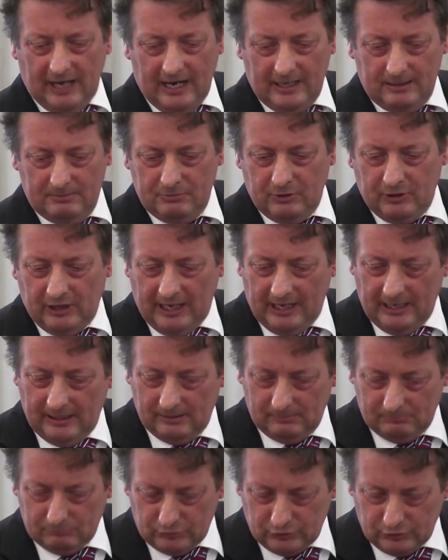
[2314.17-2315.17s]

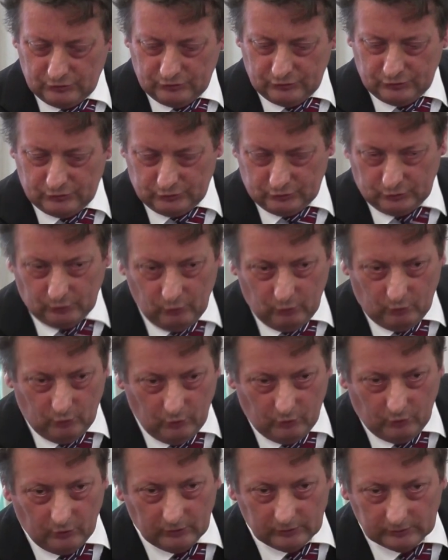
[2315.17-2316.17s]
Abraham
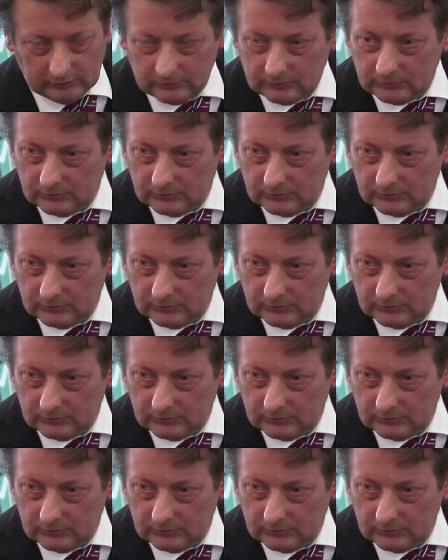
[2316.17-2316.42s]
saw